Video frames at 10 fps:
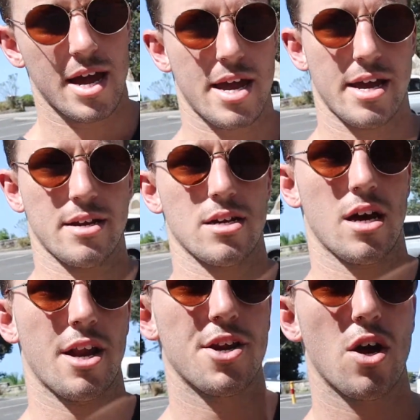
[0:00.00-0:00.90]
and
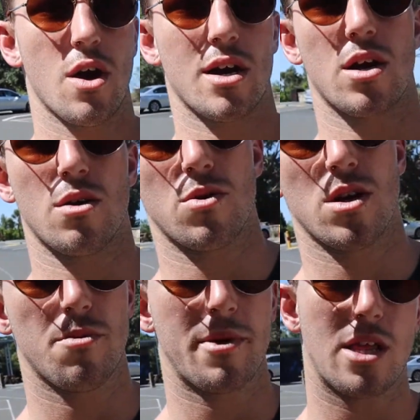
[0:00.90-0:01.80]
I don't know, I kind of
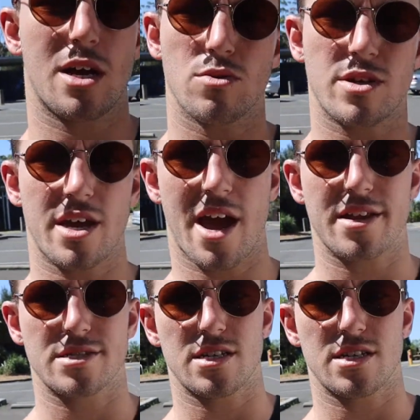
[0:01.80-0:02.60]
wanted to be like looking out at